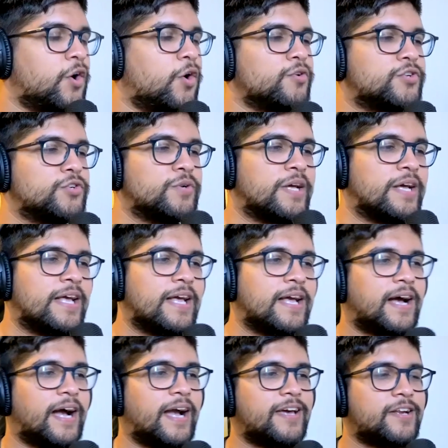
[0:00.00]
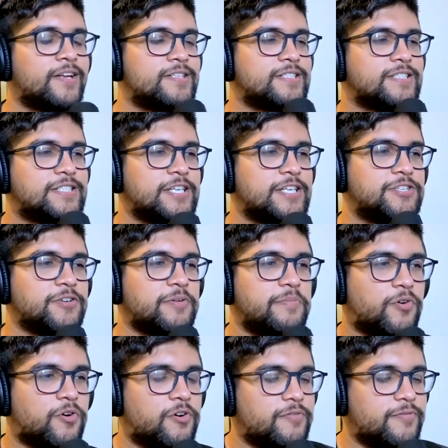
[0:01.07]
Oh, dude, I gotta see some
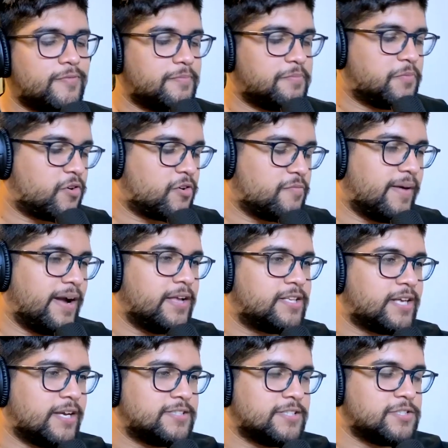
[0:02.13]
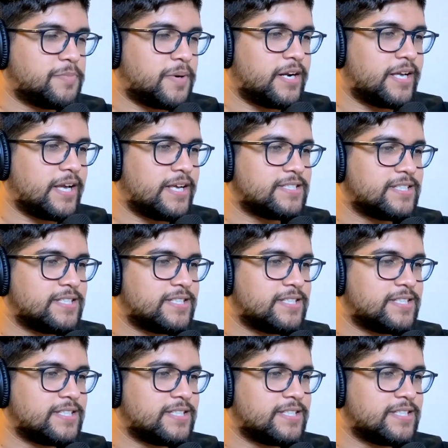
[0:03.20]
more Mike Tyson's podcast,